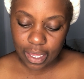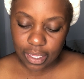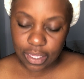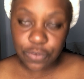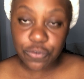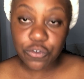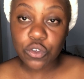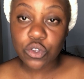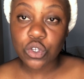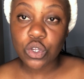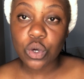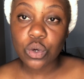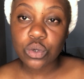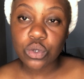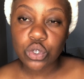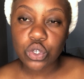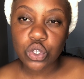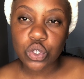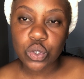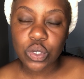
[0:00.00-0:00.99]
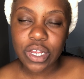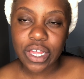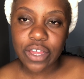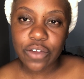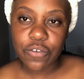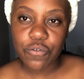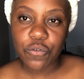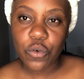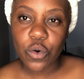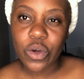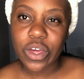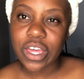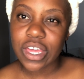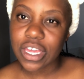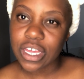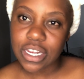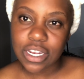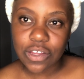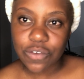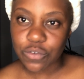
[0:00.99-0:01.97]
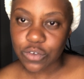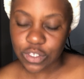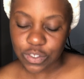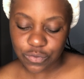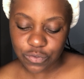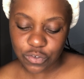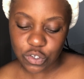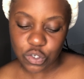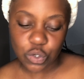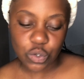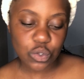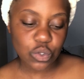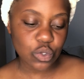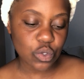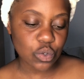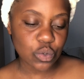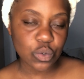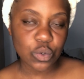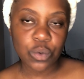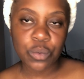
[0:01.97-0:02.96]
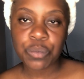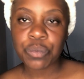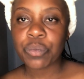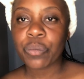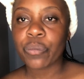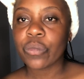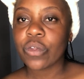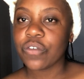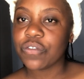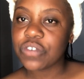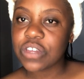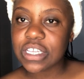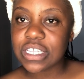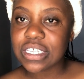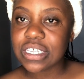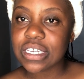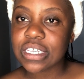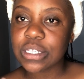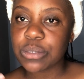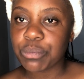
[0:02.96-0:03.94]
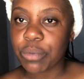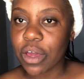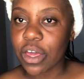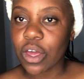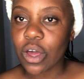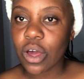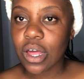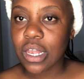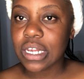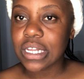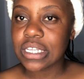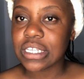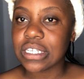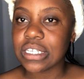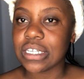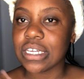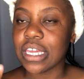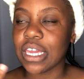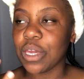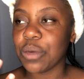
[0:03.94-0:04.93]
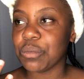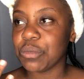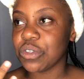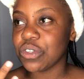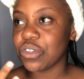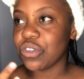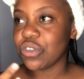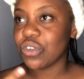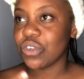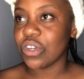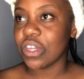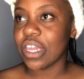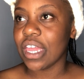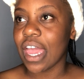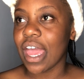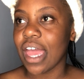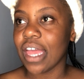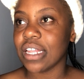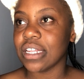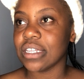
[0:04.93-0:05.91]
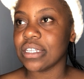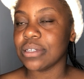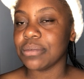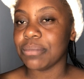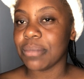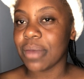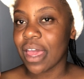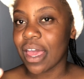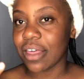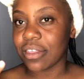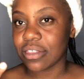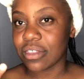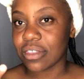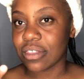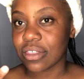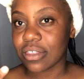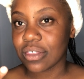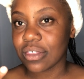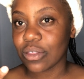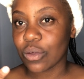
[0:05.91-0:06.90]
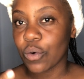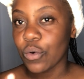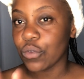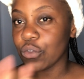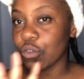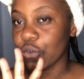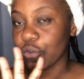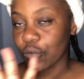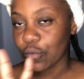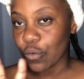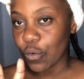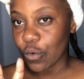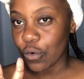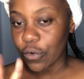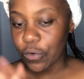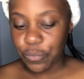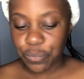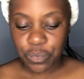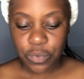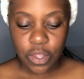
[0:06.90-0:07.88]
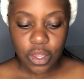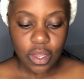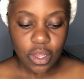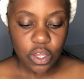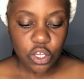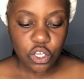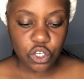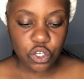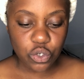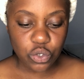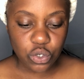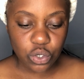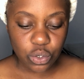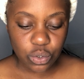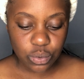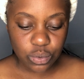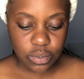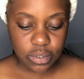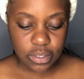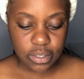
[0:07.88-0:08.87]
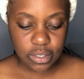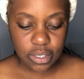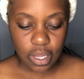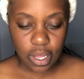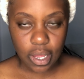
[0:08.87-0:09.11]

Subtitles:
if you don't do like 4 A levels, if you don't do physics, biology, chemistry, and math, all the four, you don't